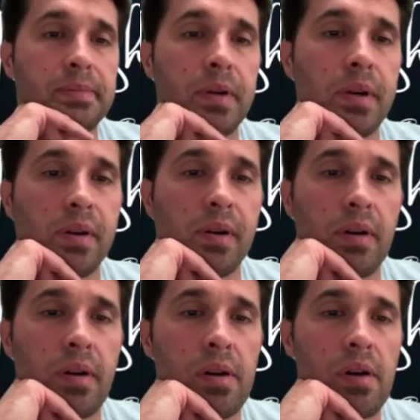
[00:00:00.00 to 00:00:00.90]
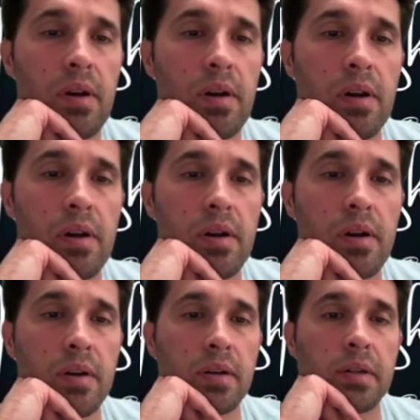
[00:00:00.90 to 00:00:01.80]
But there are some.
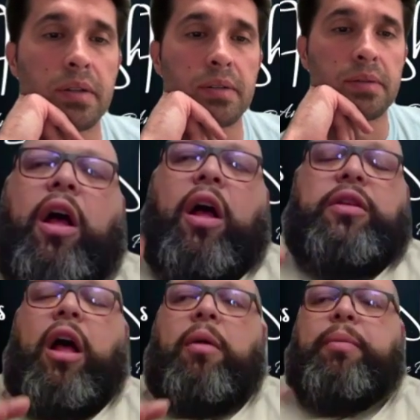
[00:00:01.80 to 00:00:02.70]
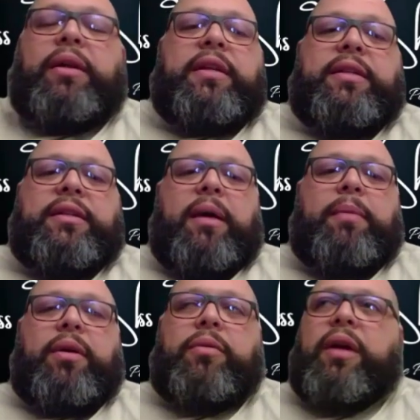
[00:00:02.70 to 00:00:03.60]
I'll bring this example.
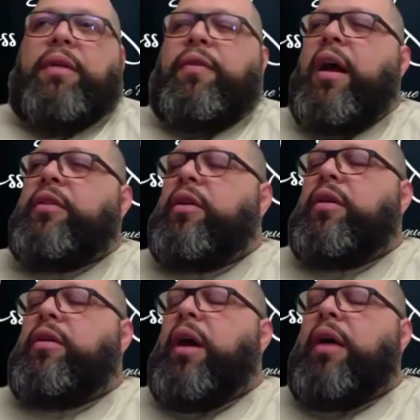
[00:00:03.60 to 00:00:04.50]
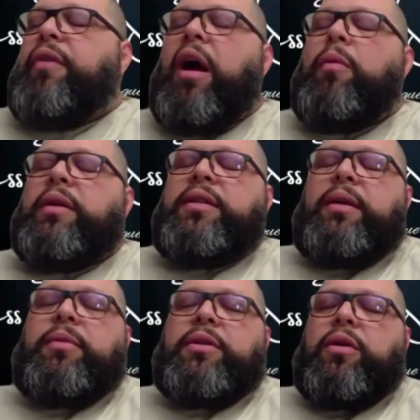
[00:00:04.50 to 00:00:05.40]
I forgot what
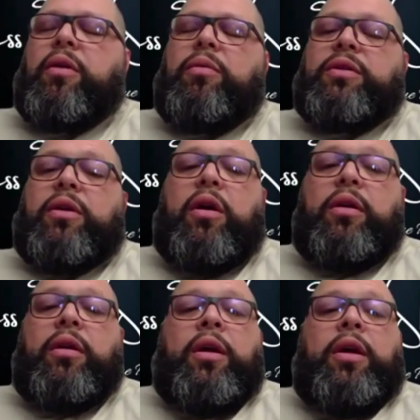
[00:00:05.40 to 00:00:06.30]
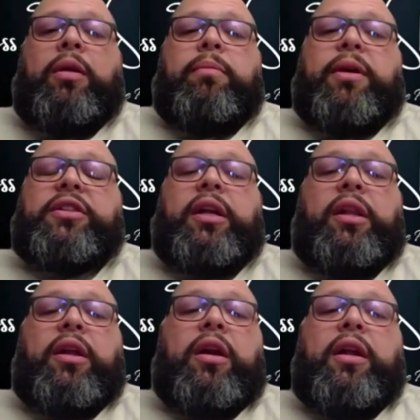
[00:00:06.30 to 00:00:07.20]
team this girl was on, but she
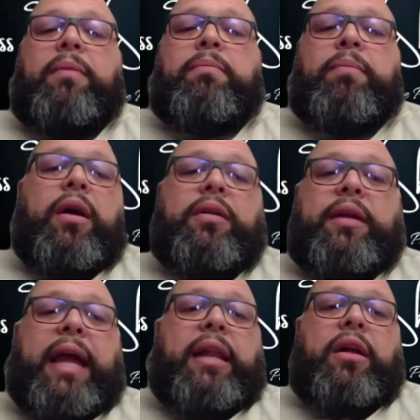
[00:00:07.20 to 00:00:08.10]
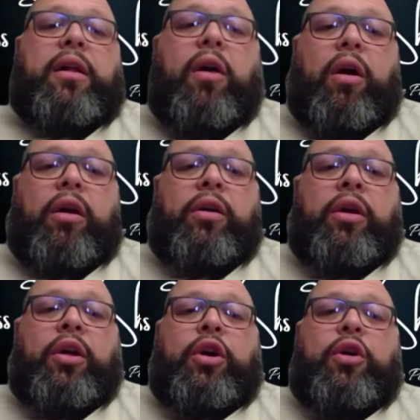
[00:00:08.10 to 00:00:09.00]
literally bucked Caitlin Clark,
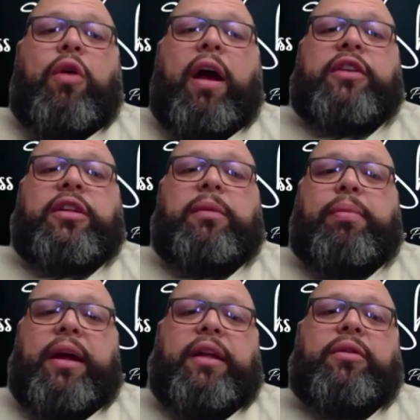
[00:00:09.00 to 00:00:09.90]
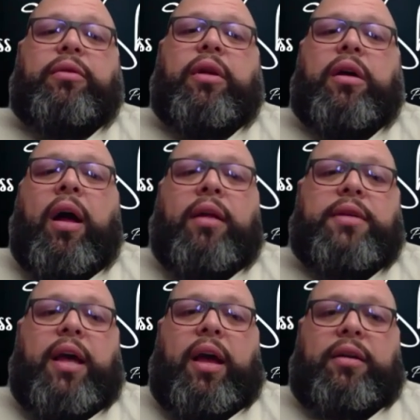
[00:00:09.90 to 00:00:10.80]
who actually played through the
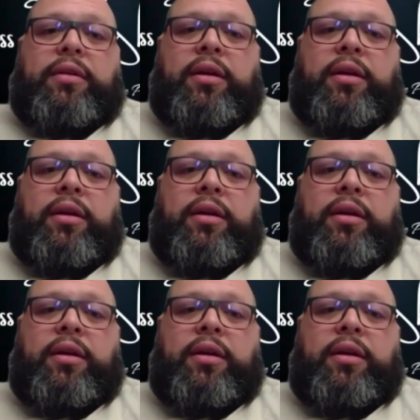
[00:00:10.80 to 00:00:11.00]
contact,